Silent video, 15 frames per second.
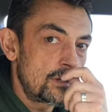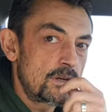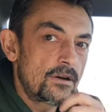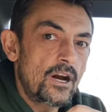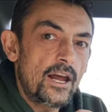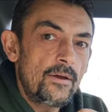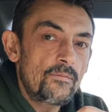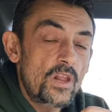
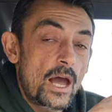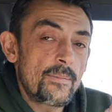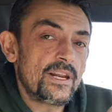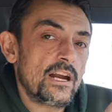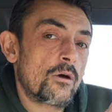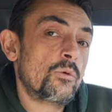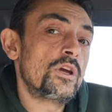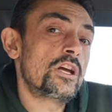Right? I mean,
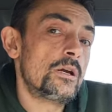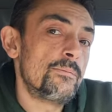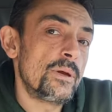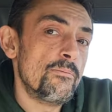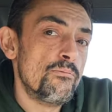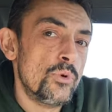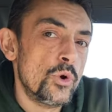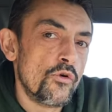are we going to be
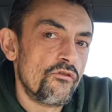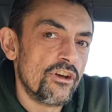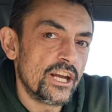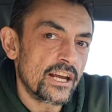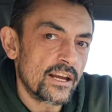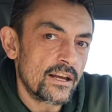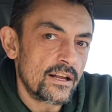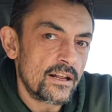
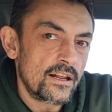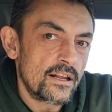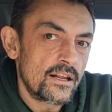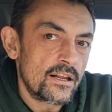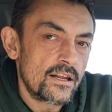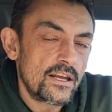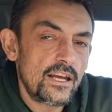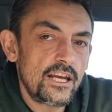moving
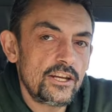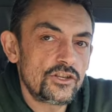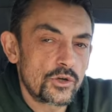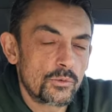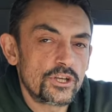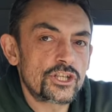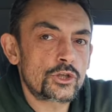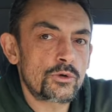into
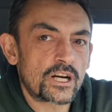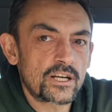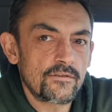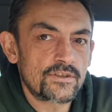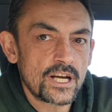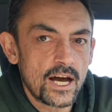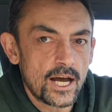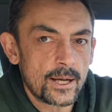restrictive
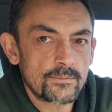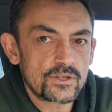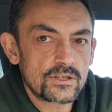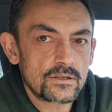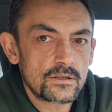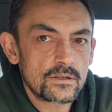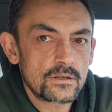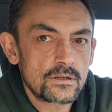times?
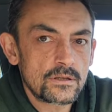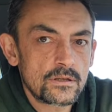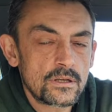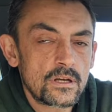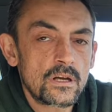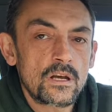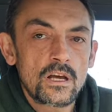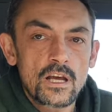
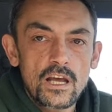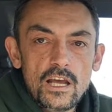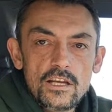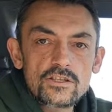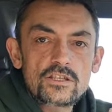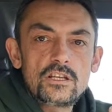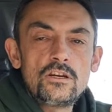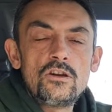Is
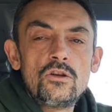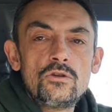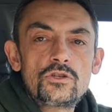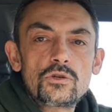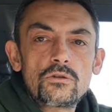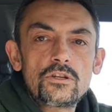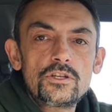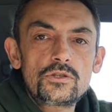the
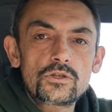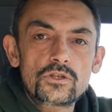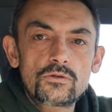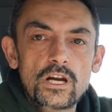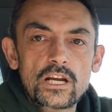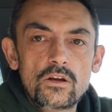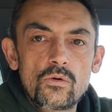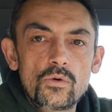neutral interest
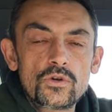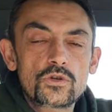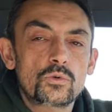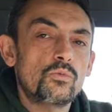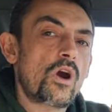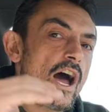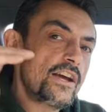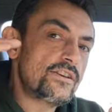rate going to
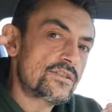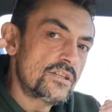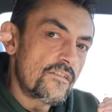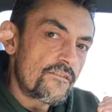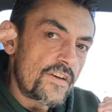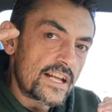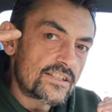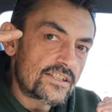rise
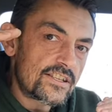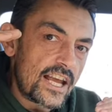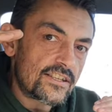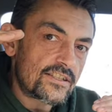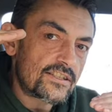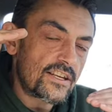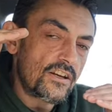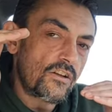and the Fed
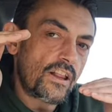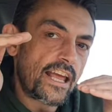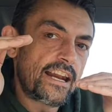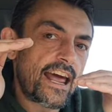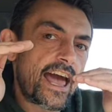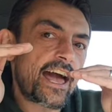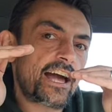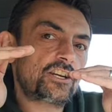stay still
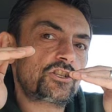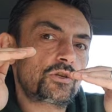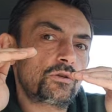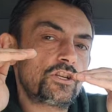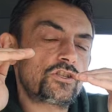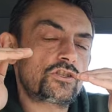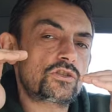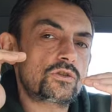and
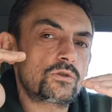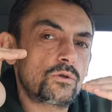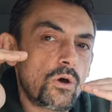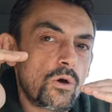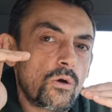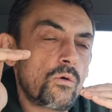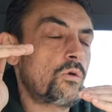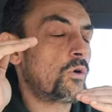actually
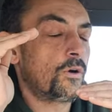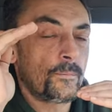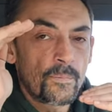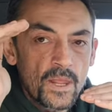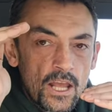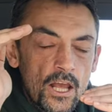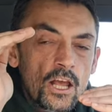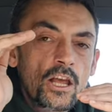slow or